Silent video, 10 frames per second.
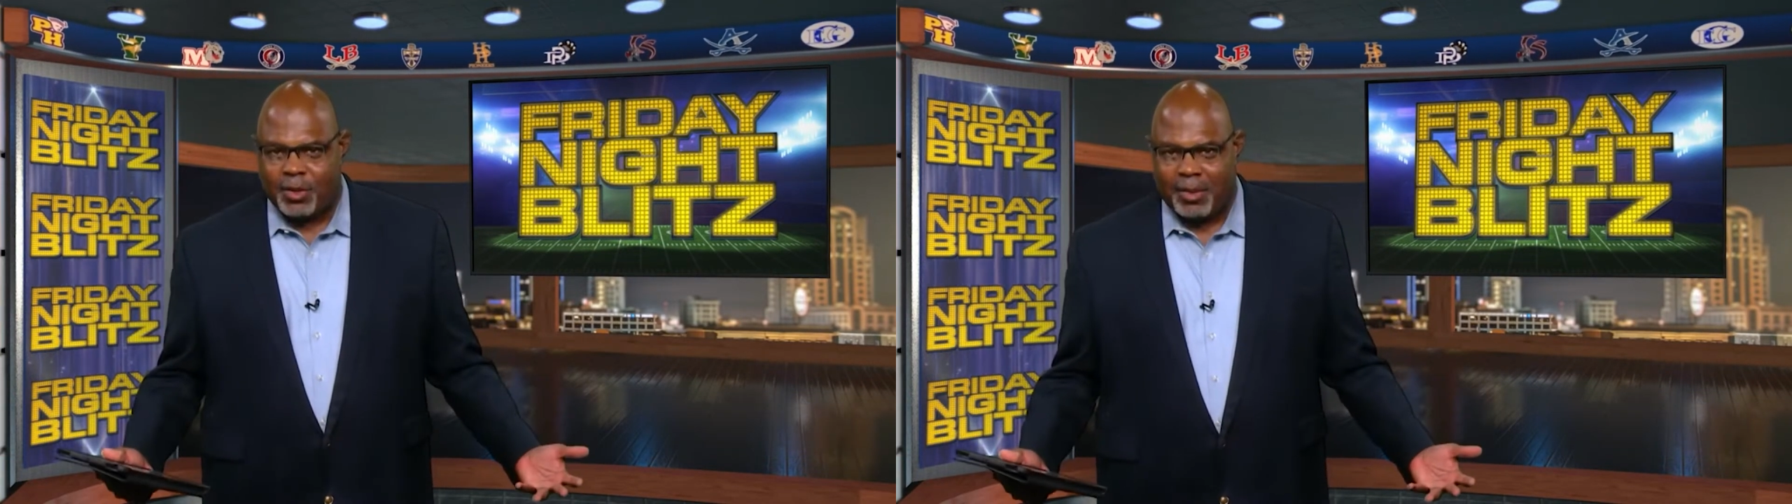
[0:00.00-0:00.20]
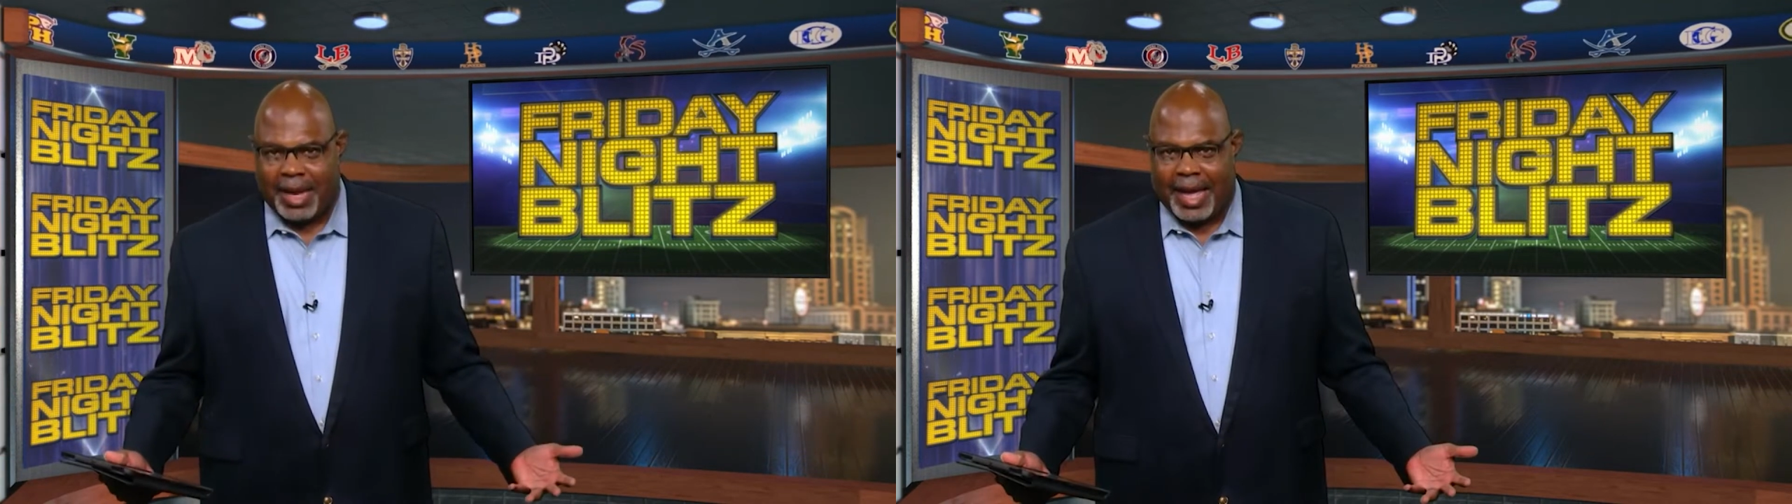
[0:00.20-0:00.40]

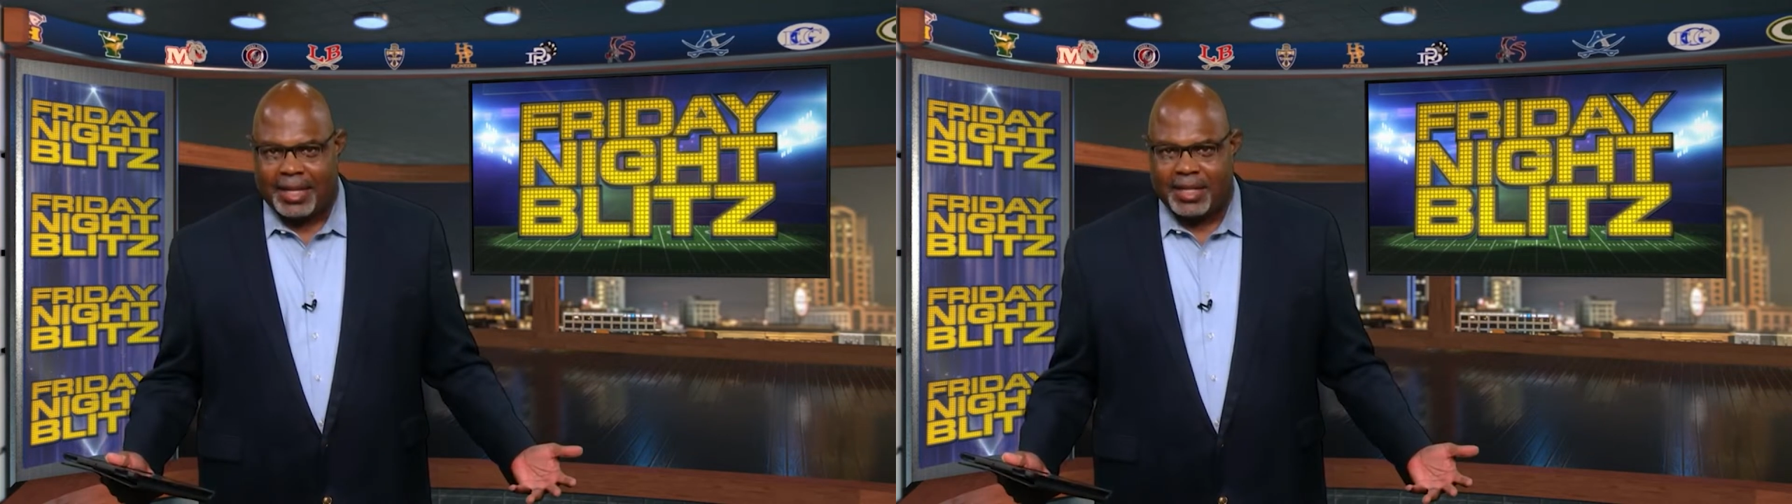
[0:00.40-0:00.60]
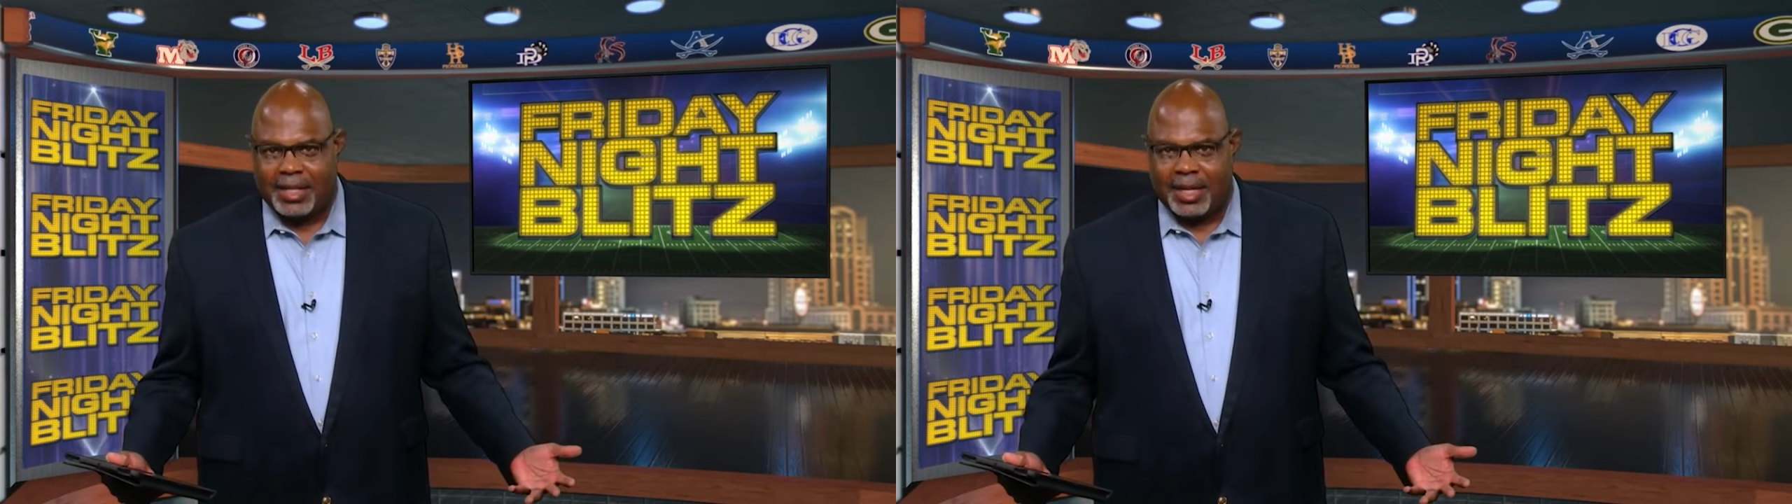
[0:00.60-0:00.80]
from
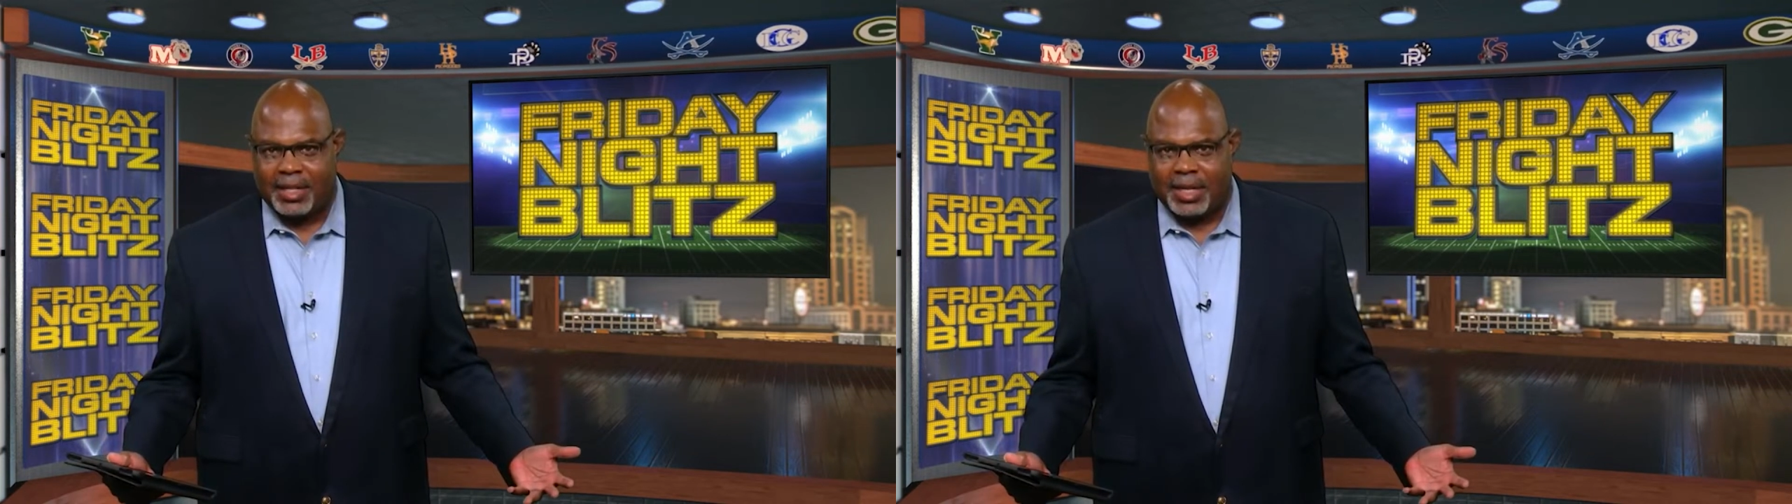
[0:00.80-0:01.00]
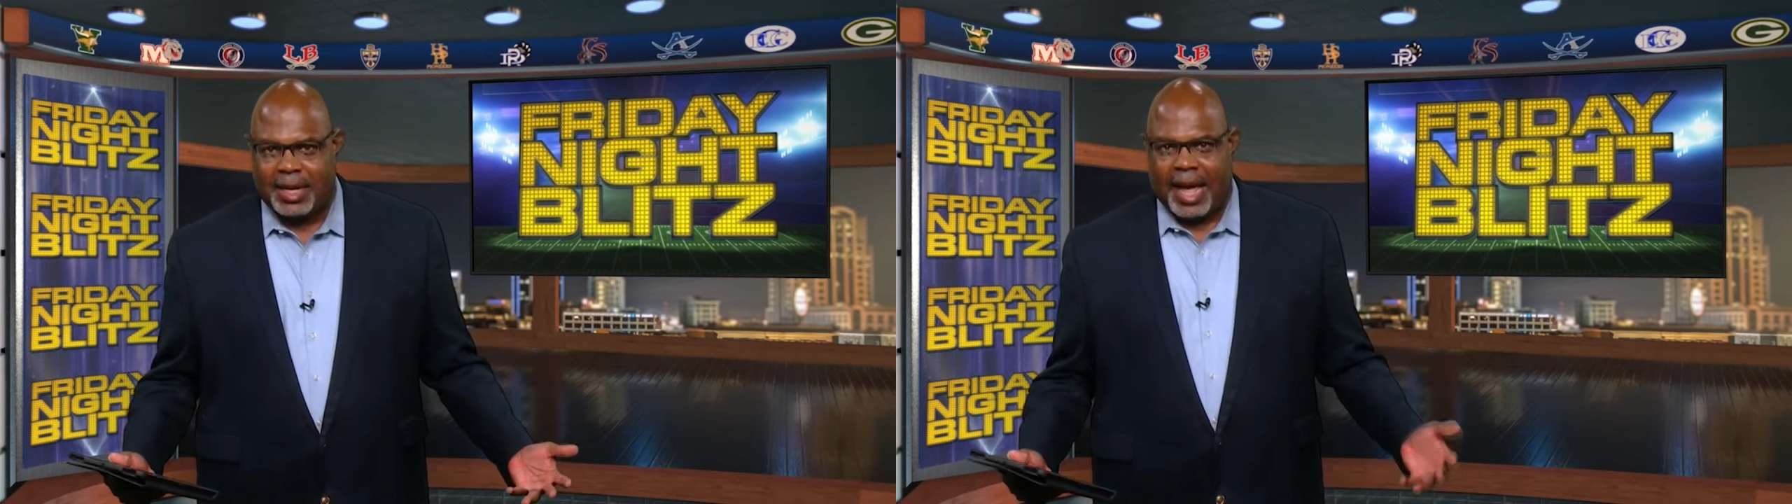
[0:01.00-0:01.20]
last
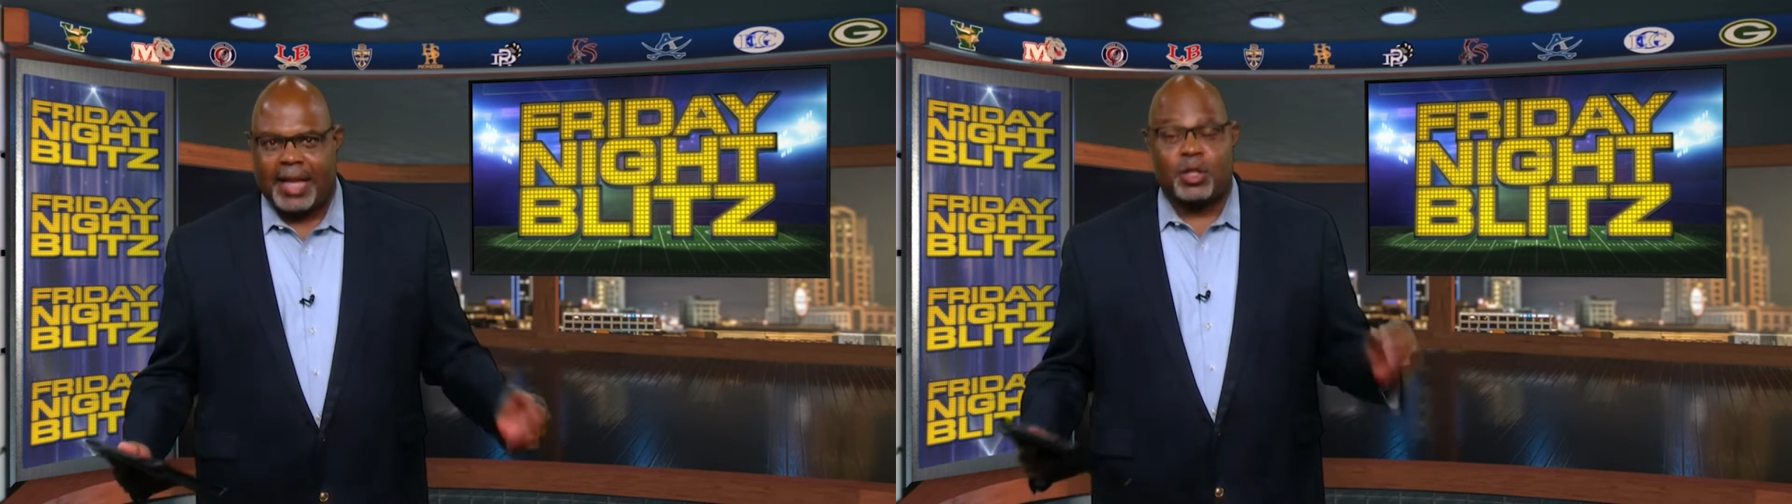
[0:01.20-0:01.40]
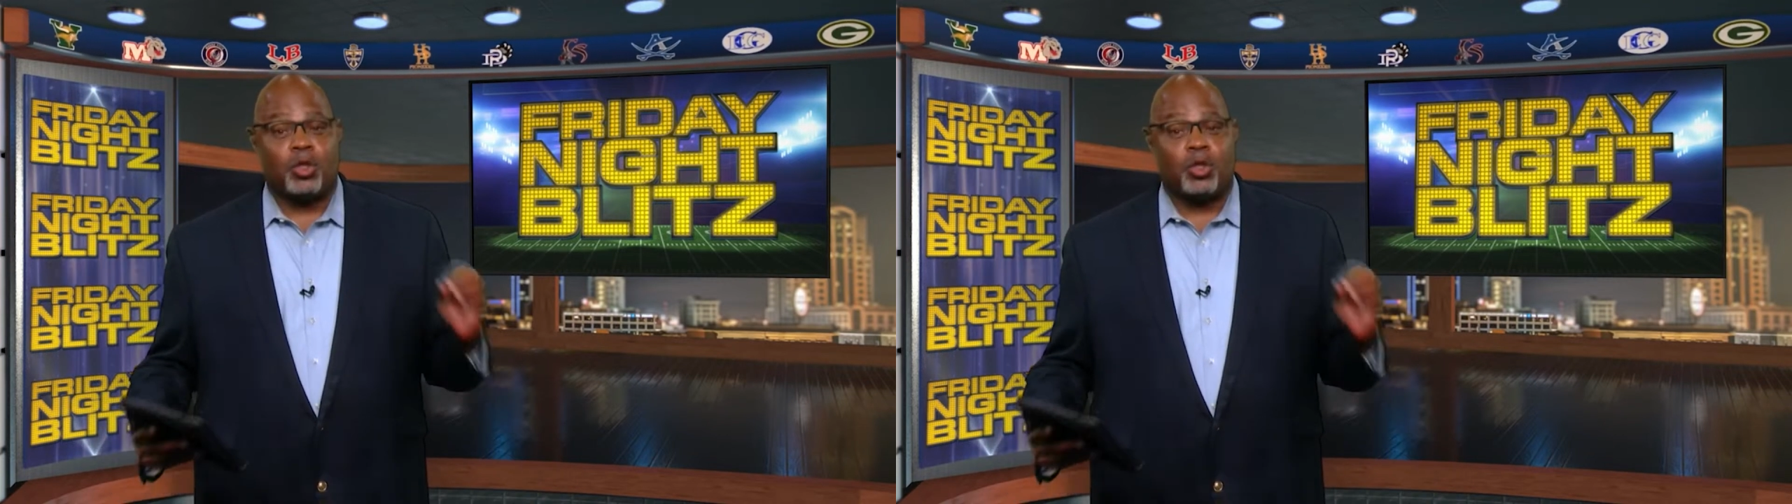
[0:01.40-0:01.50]
season as